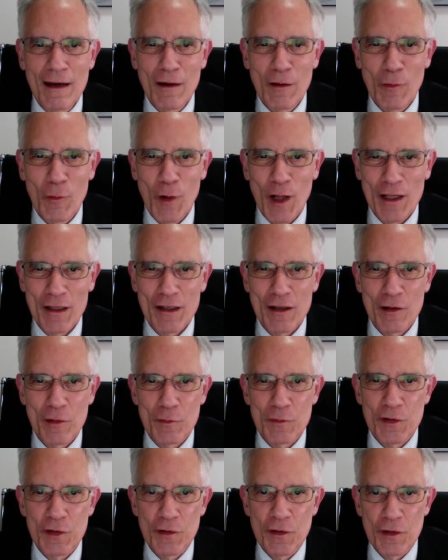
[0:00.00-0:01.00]

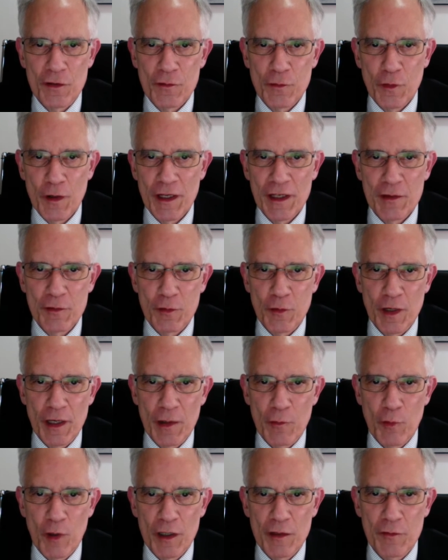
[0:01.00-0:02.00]
Welcome to the
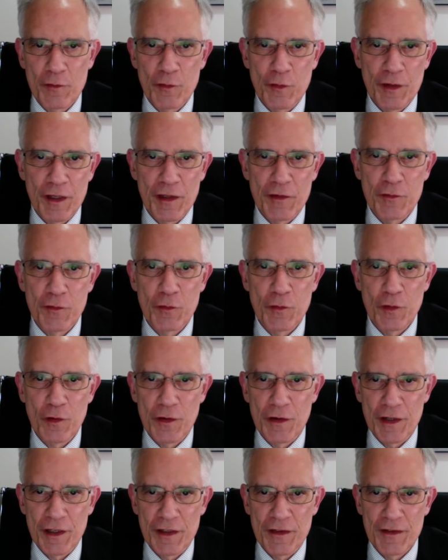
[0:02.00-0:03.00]
2021-22
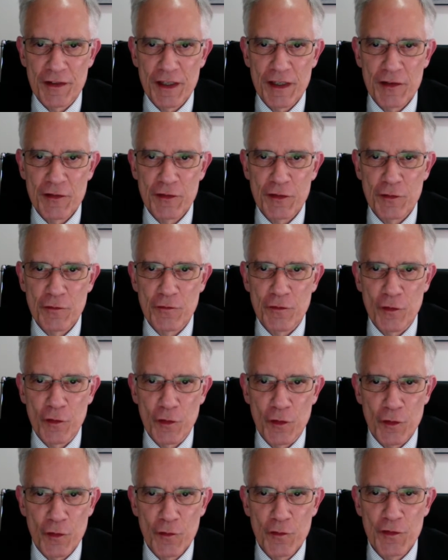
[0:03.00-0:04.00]
orientation
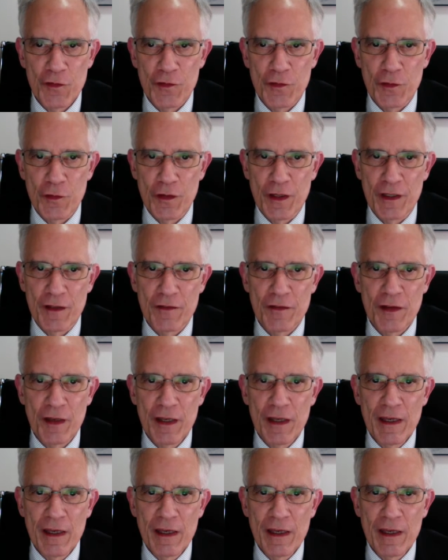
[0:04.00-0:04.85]
for new students